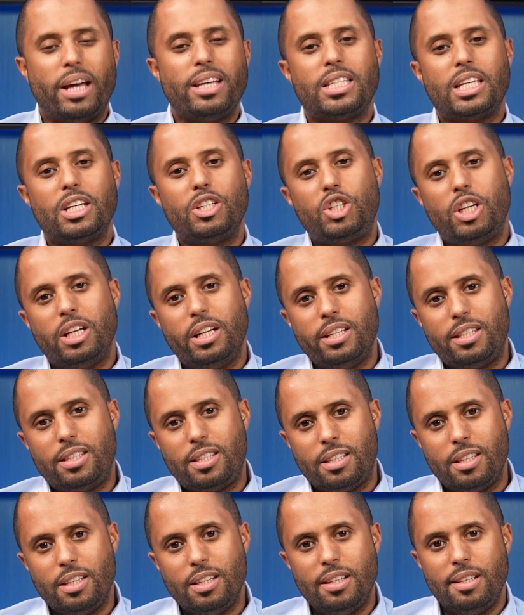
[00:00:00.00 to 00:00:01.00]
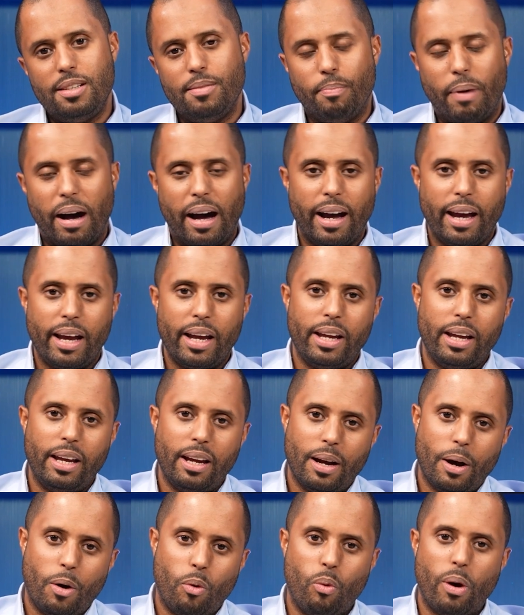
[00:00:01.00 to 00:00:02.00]
essentially see my
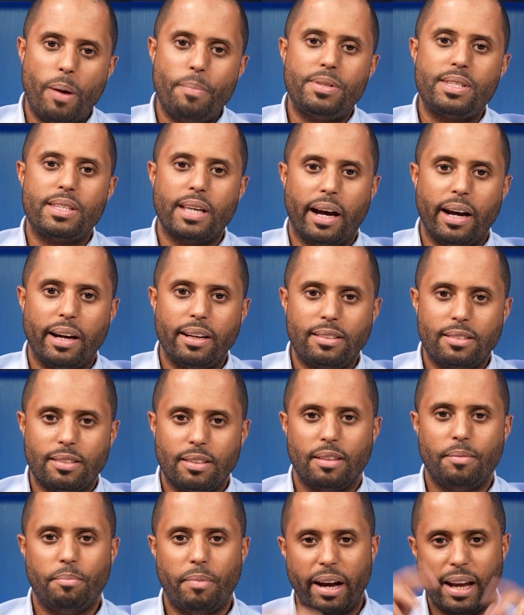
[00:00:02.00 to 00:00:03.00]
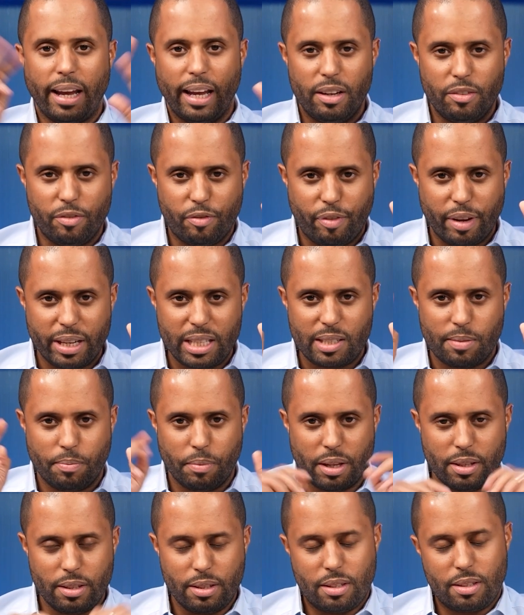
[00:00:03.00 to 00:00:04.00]
website, my
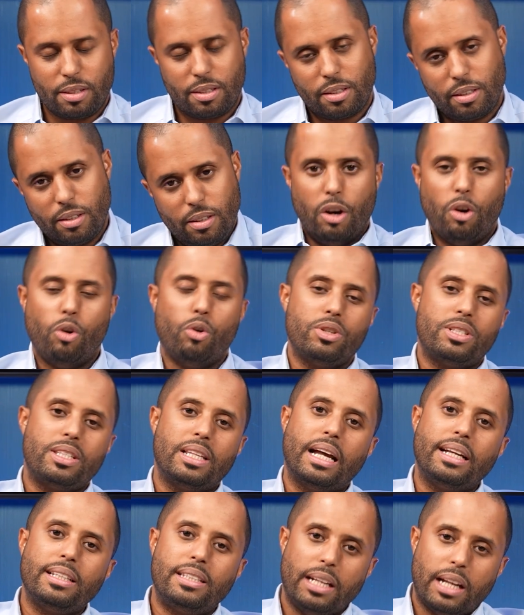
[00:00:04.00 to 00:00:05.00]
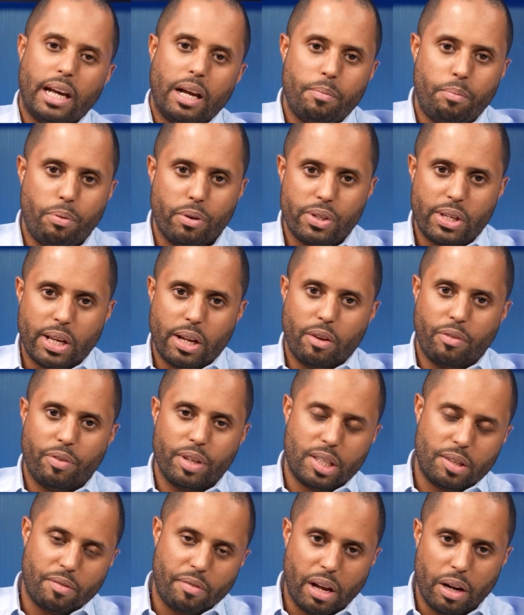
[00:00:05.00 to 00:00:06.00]
investment lose 99% of
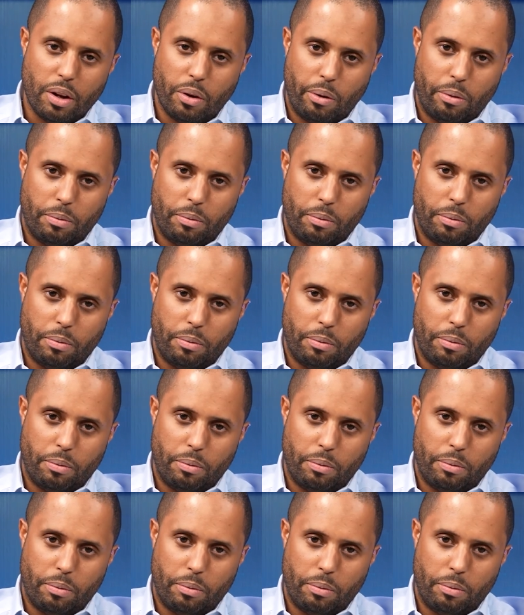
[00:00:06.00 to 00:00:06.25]
its value.